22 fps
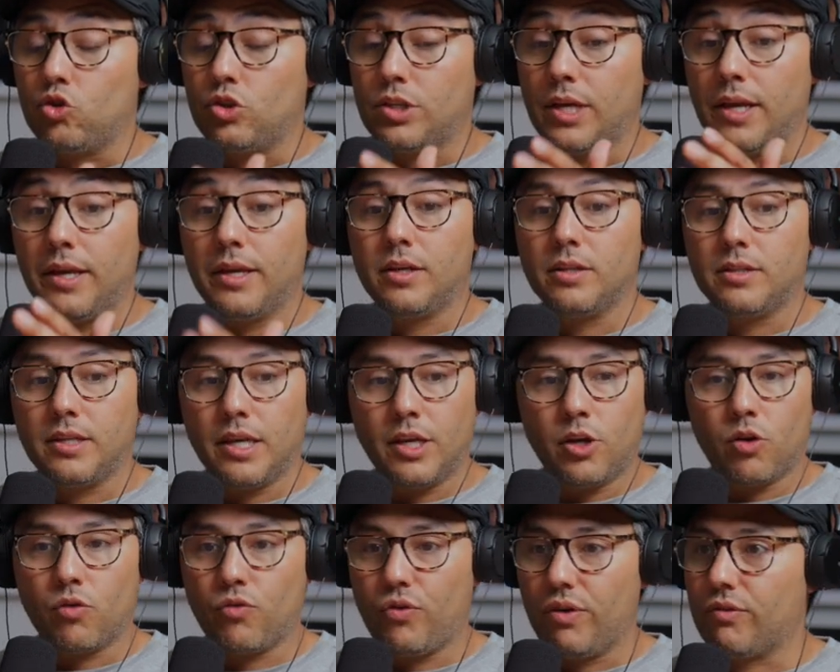"Take
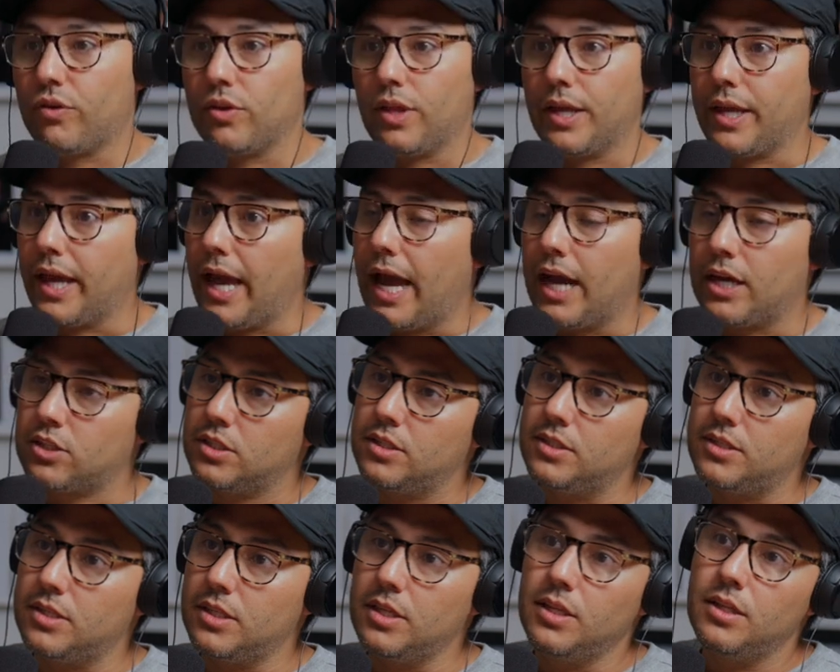take your favorite like
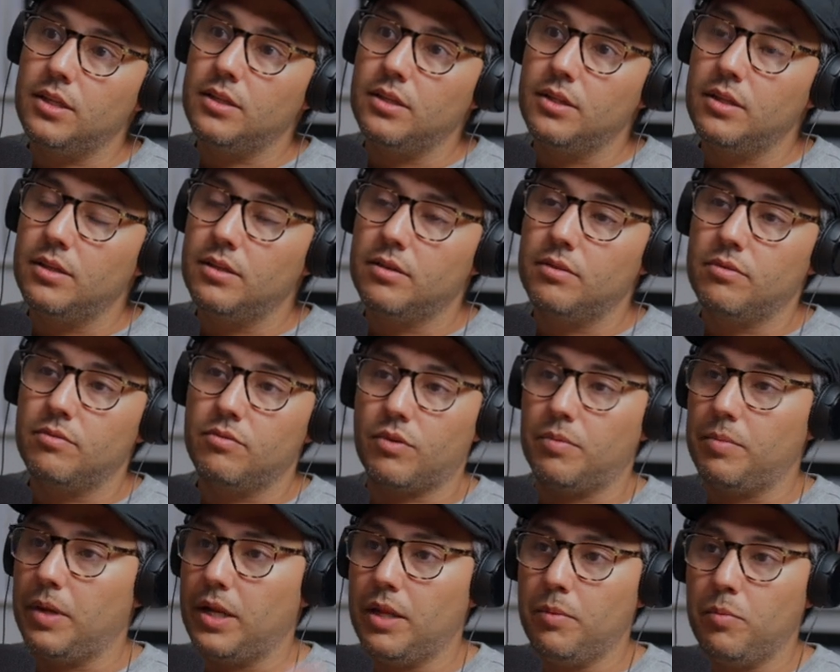action scene
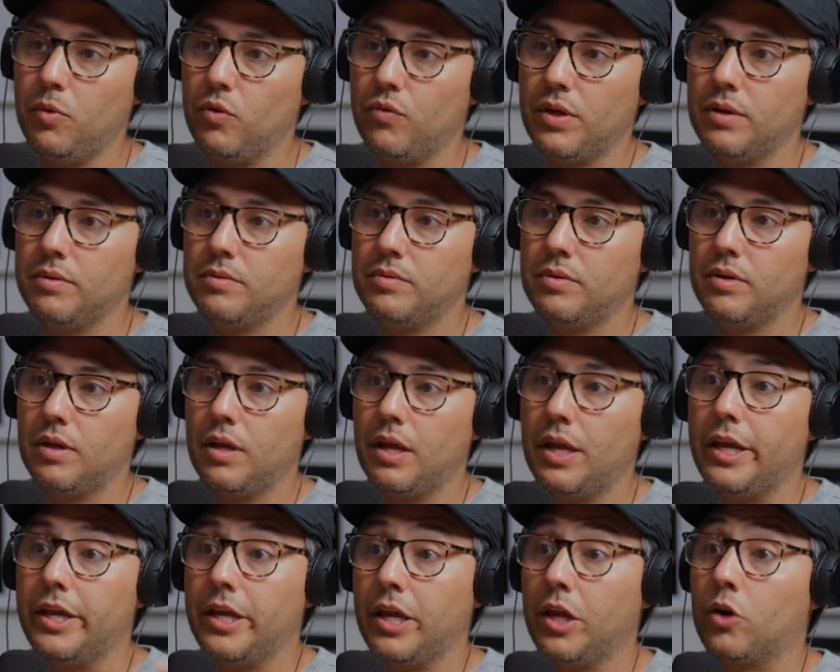from any movie
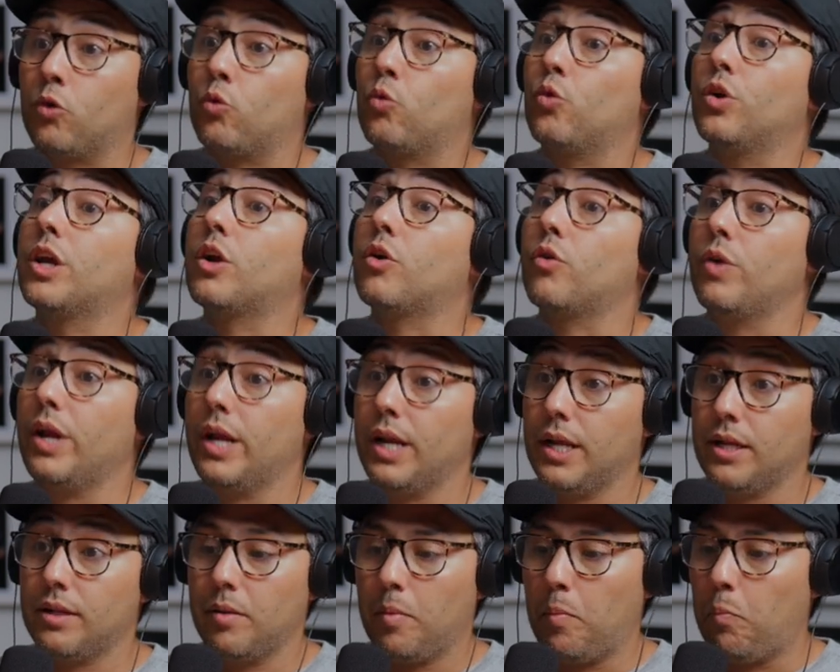and
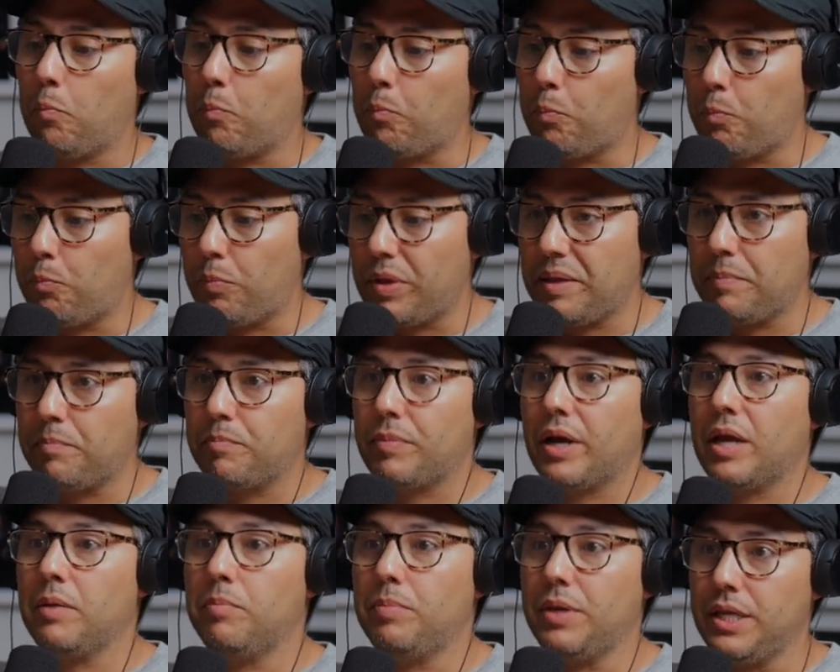recreate it beat
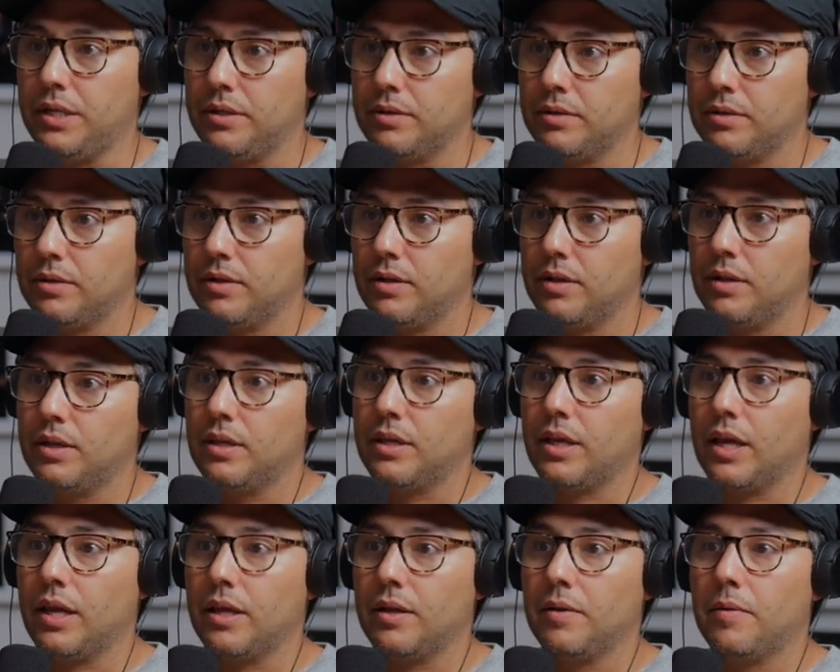by beat.
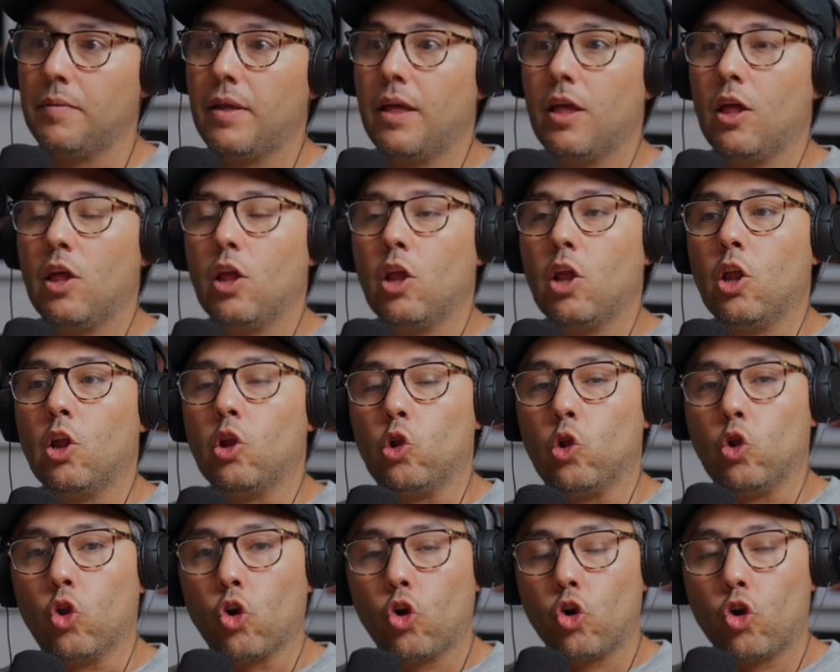Okay. Oh man,
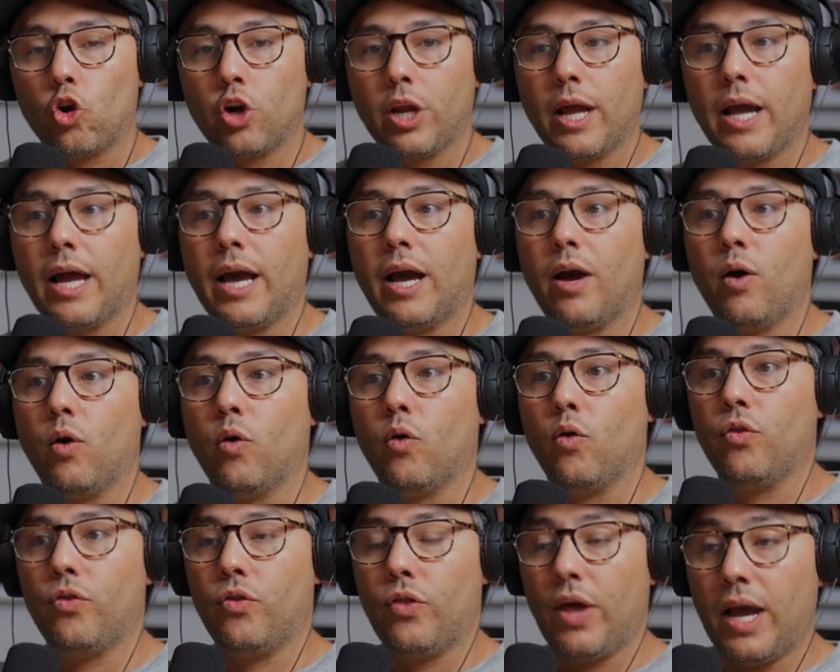learn
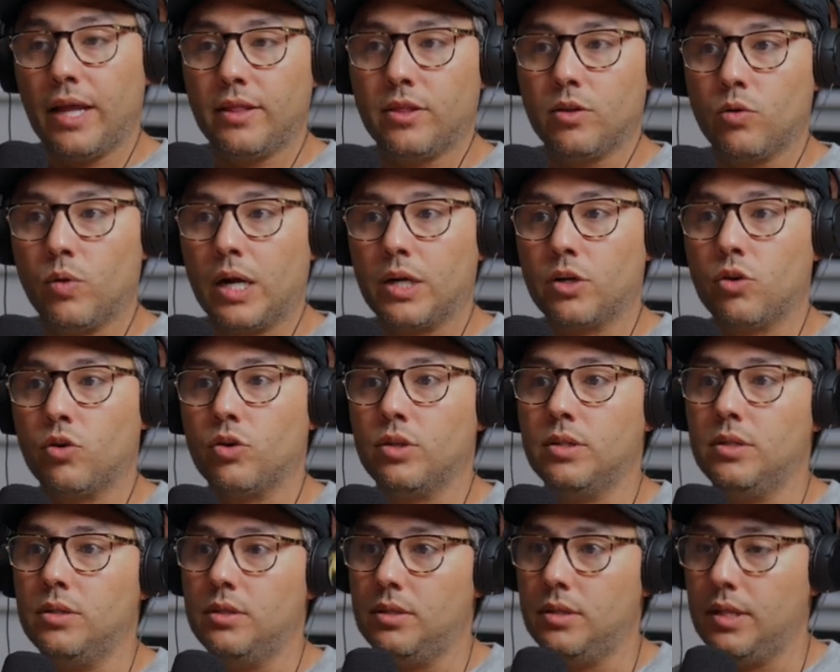how that
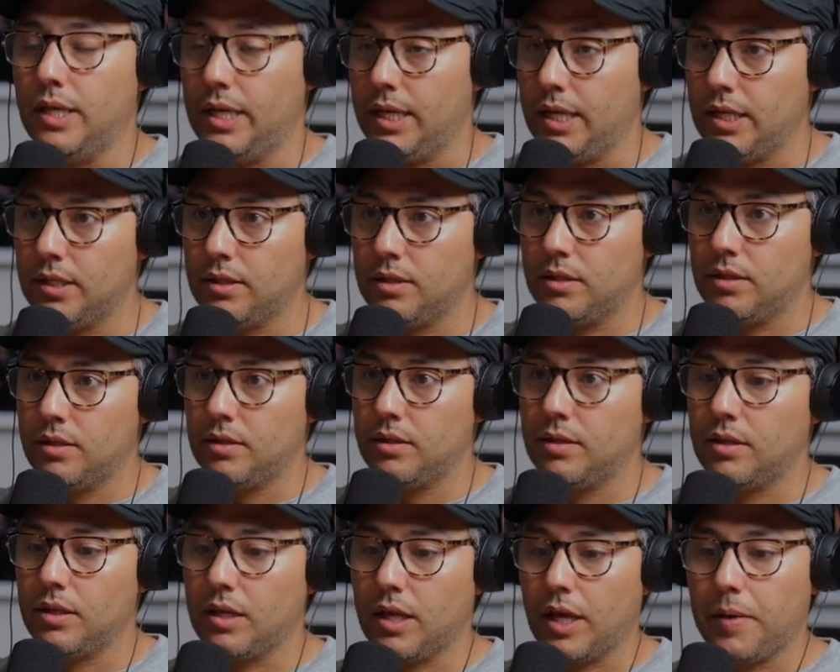director did it.
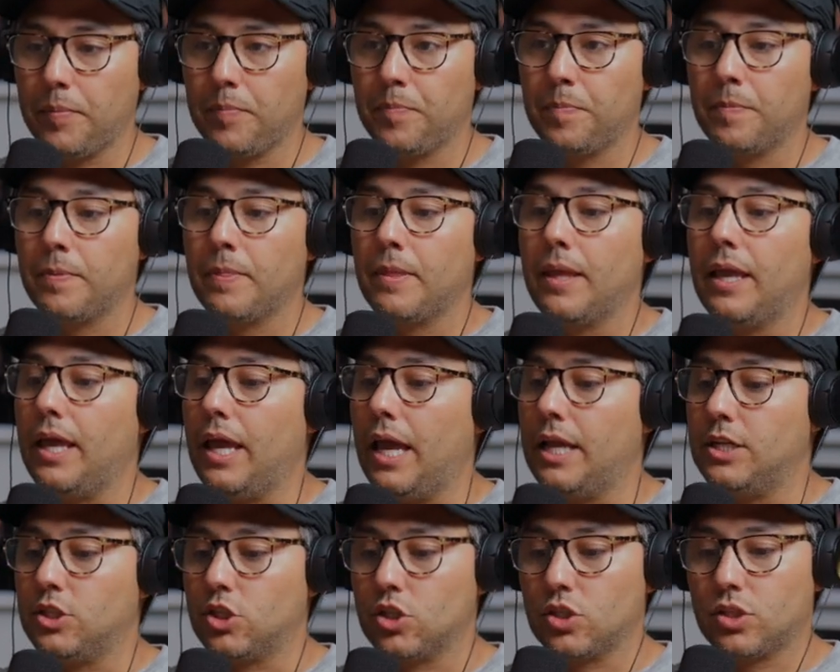Okay, yeah.
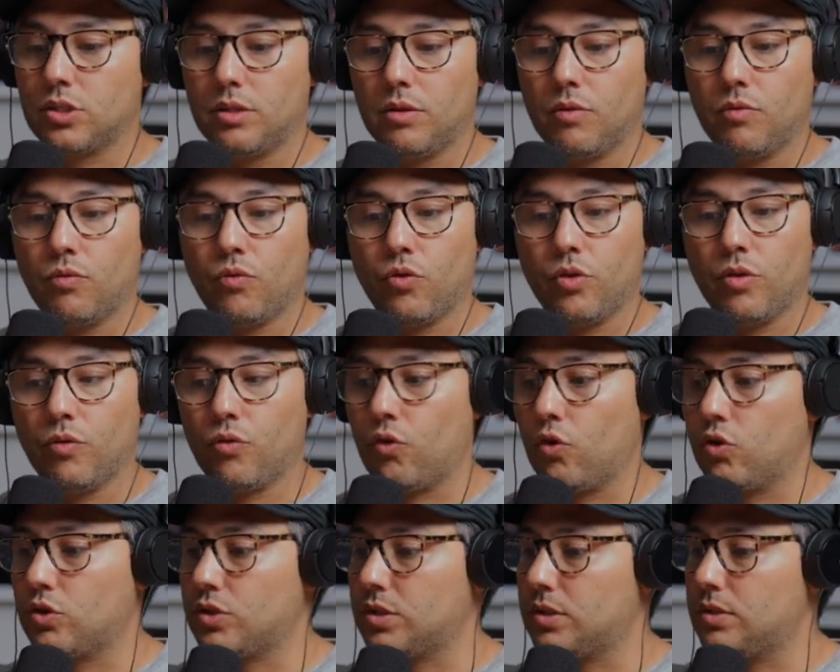and just for the
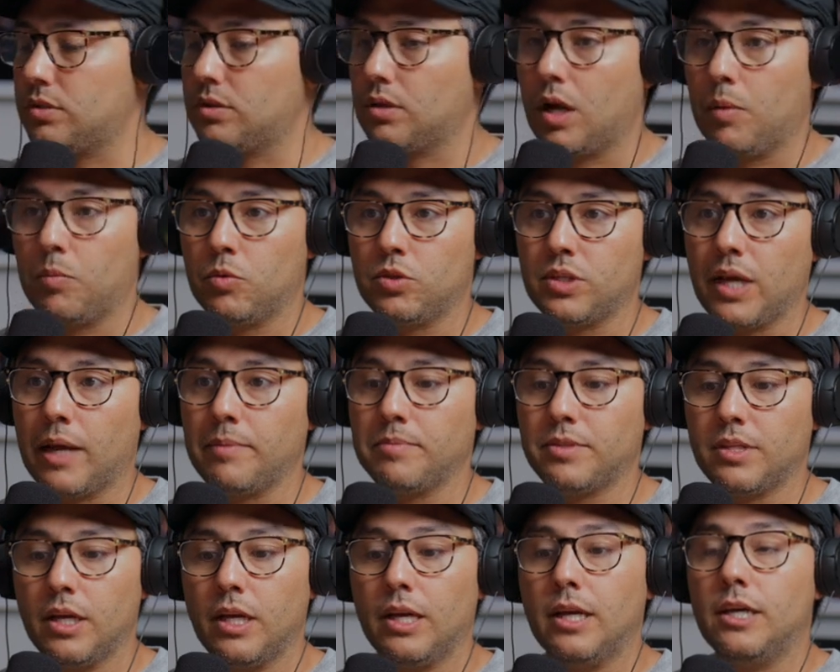first couple
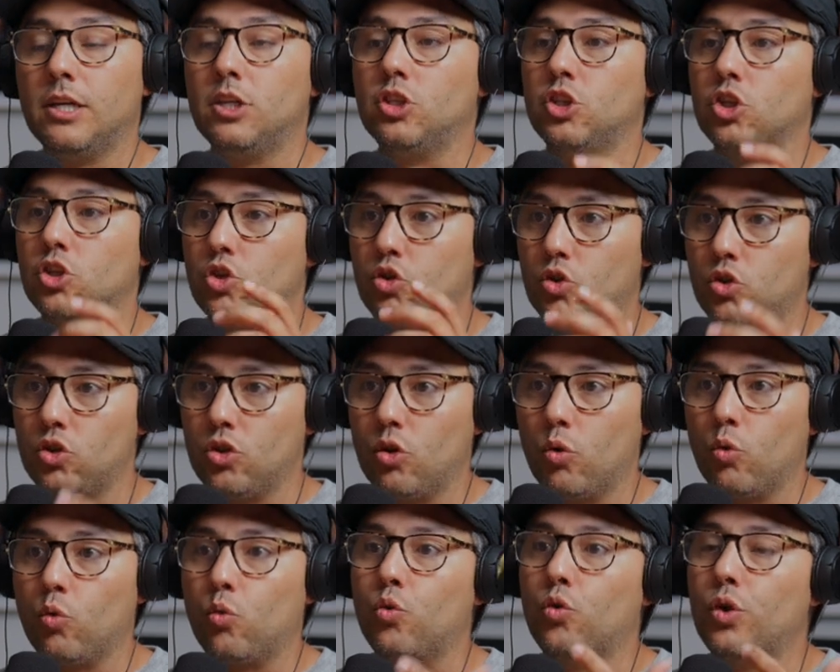times." just
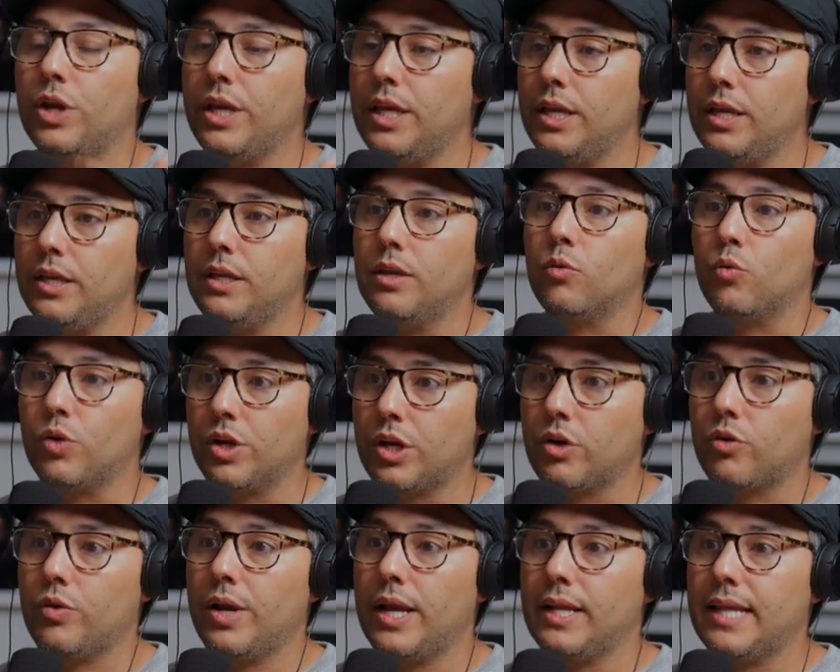re
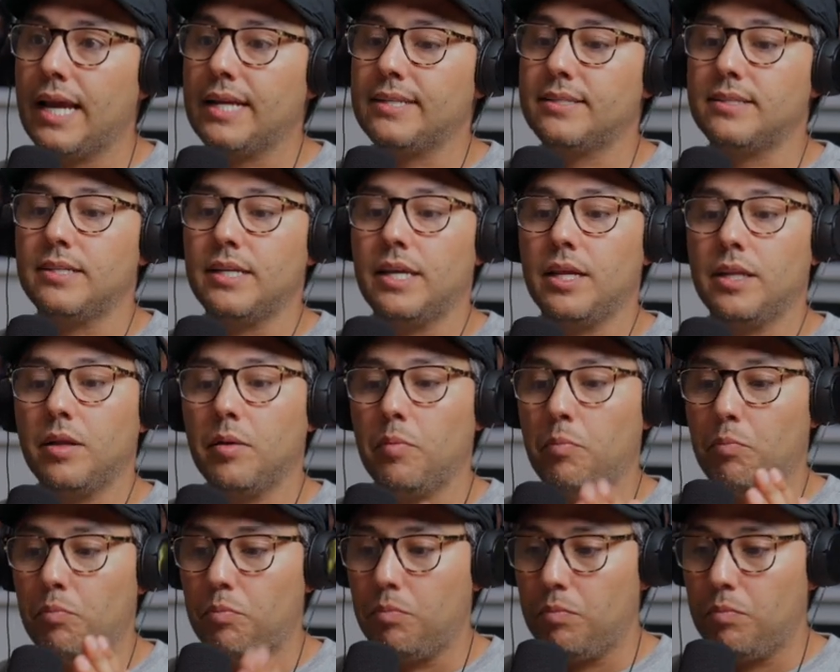recreate that scene